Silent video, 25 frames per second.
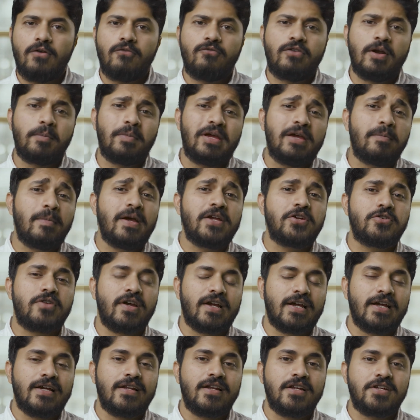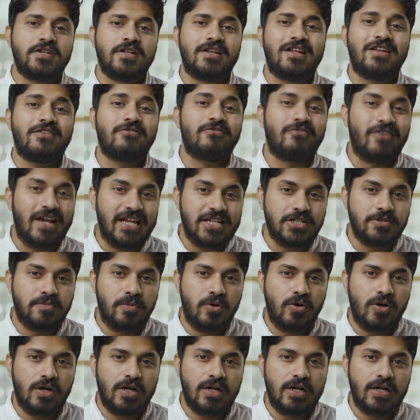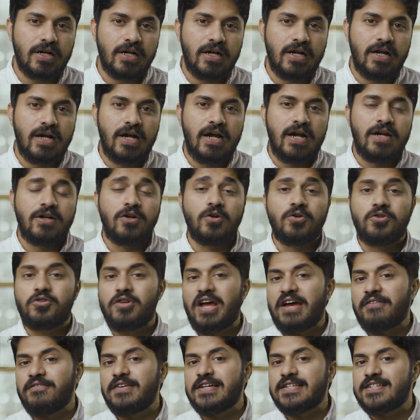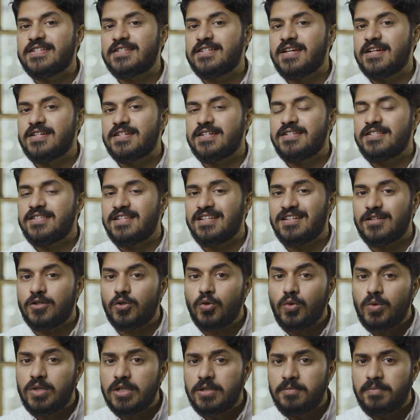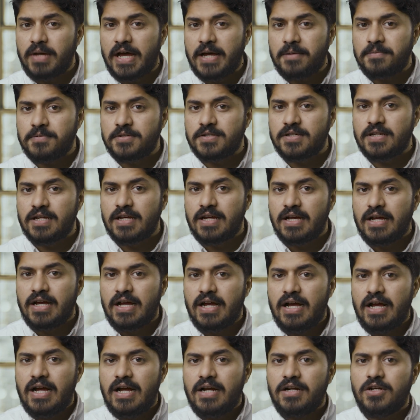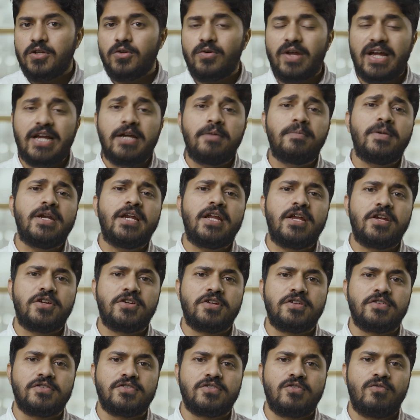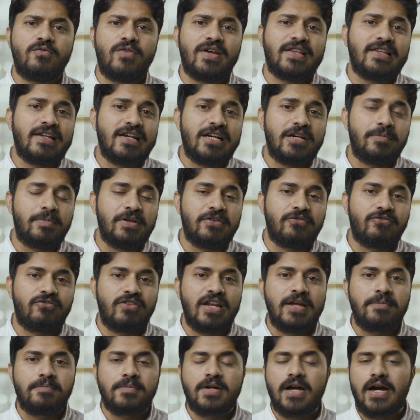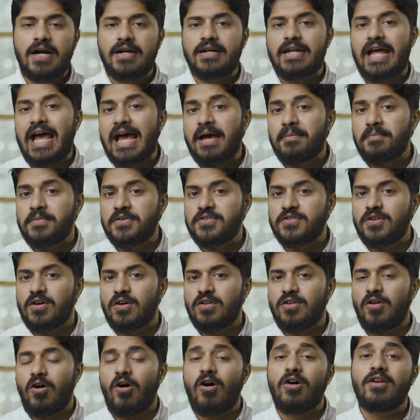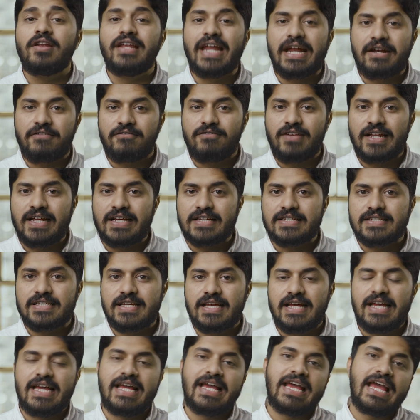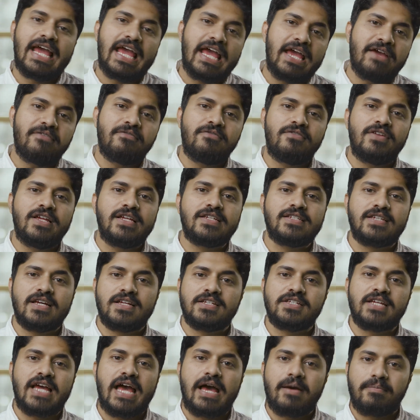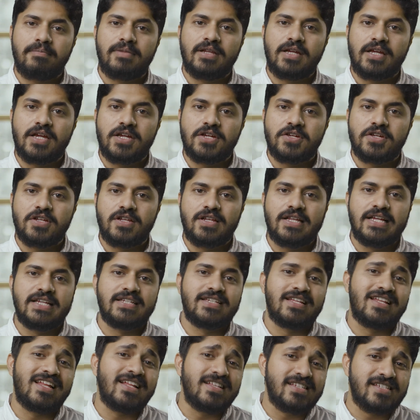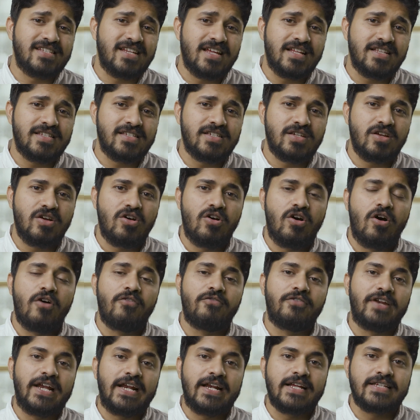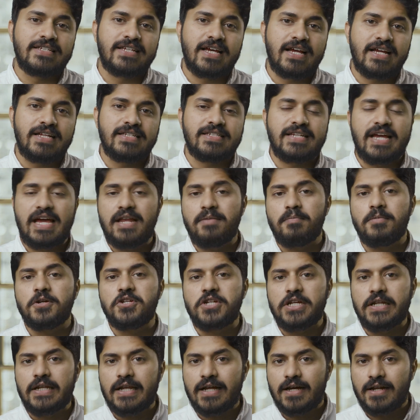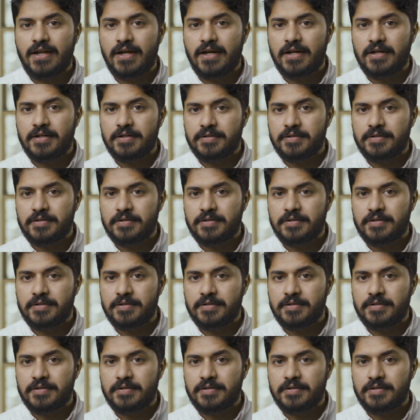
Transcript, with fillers: from image recognition in Facebook, to traffic suggestions in Google Maps, to recommendations, whether it be Flipkart, Amazon, or Netflix. Every such application is an instance of data science and machine learning.